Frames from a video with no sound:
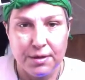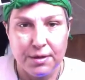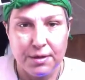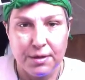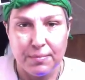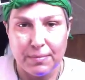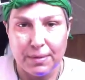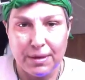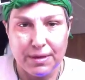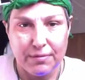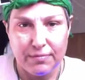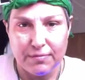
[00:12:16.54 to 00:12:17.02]
I'm
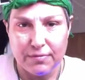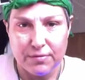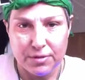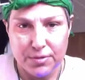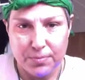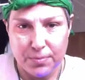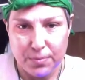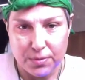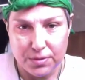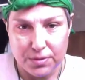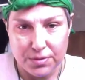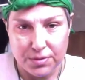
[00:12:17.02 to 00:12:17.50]
not the first
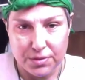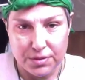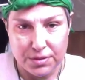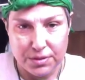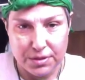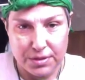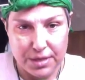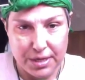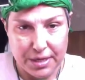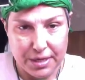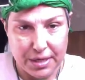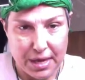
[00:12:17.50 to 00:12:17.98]
person to
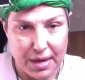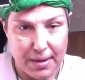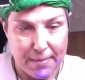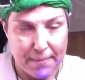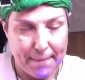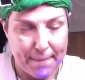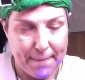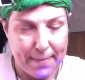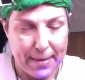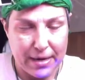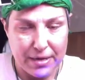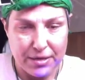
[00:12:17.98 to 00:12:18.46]
say that.
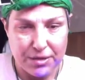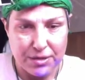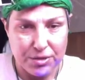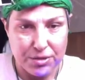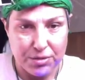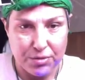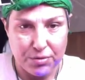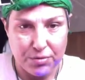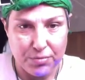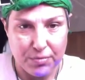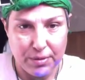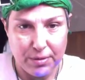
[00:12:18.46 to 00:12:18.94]
I just
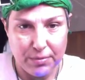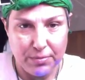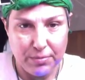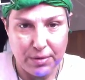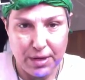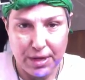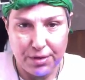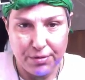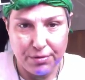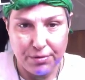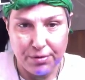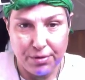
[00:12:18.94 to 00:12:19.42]
don't remember.
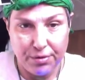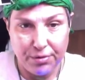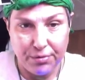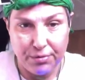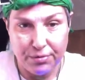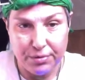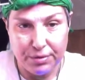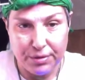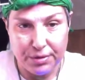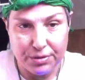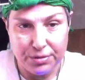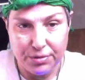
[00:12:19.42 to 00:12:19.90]
I don't know
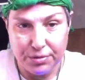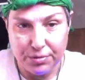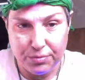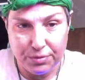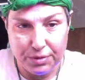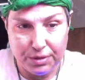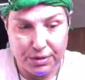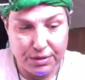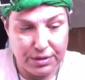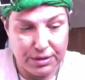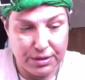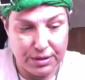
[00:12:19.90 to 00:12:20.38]
who it is. Who
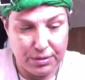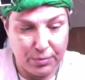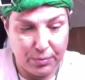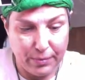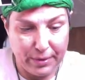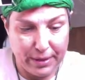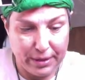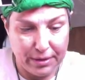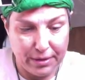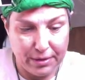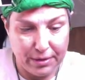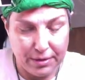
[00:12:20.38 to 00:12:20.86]
it don't
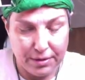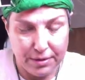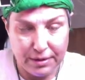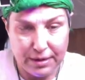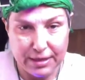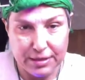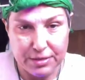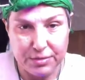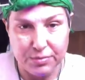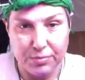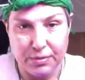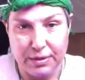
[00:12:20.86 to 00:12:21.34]
matter.
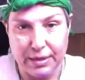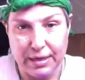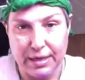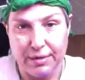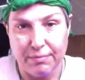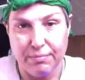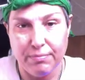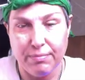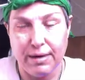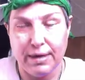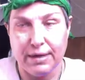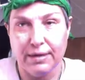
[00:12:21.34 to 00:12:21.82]
That's what I
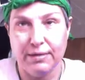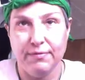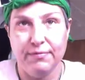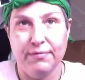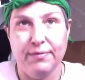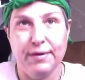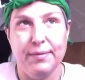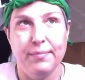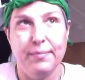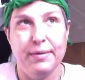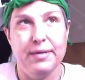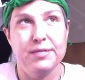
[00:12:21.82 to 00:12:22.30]

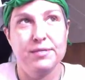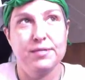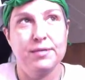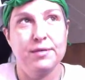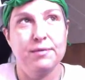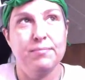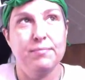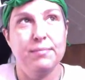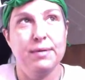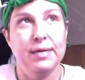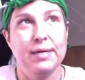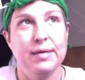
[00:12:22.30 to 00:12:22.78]
rectify myself.
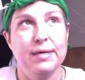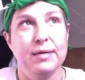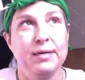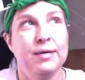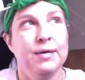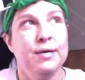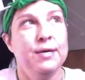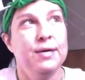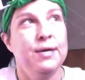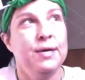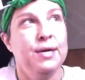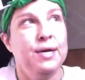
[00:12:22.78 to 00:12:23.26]
My
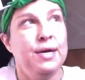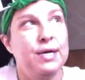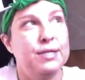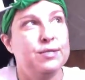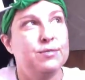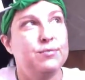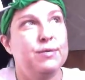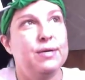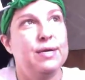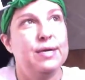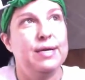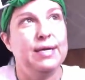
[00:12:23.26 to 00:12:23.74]
that's
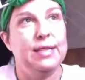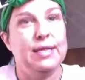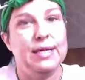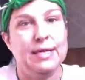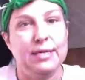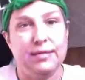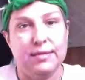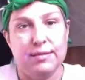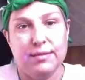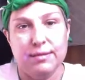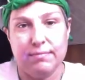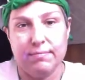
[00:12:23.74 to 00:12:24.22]
what I like
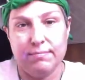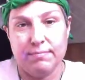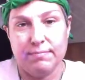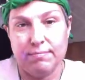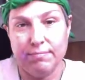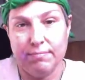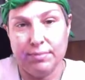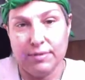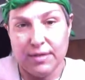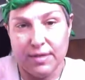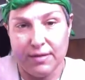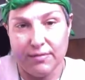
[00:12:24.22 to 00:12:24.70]
to
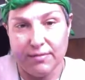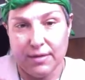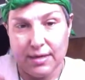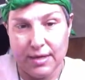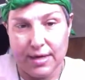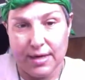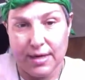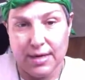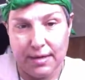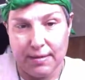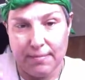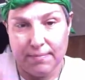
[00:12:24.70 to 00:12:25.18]
believe that
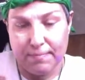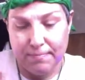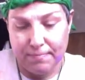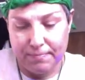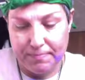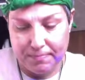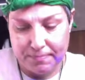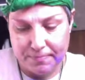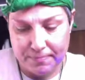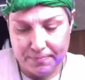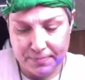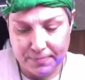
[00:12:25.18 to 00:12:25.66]
I am.
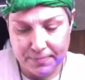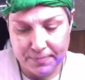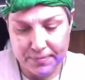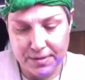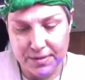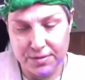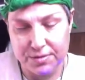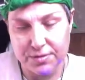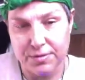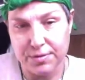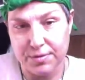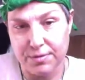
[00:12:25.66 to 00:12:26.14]

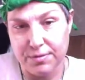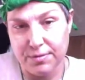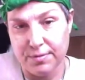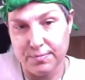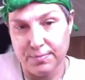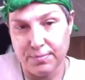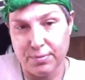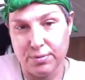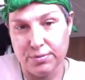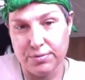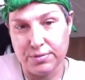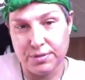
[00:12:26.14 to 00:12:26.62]
So the
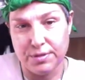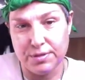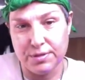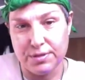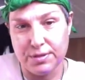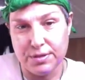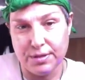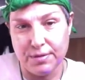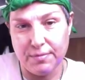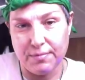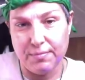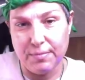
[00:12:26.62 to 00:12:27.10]
pulses
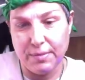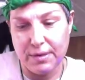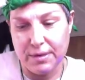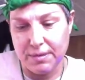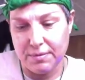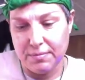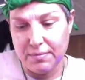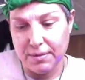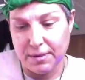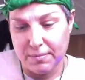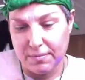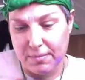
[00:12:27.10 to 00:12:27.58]
that beat
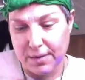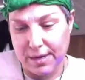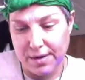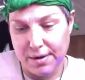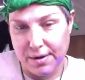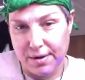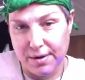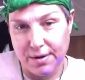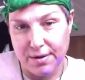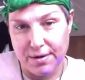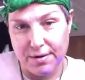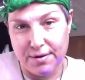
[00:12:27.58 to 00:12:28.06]
in my
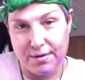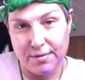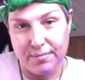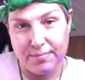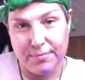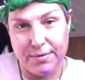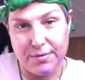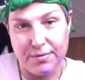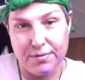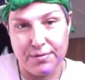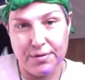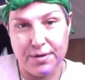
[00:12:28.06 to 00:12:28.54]
heart are
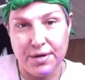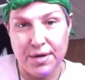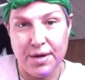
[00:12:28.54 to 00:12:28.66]
both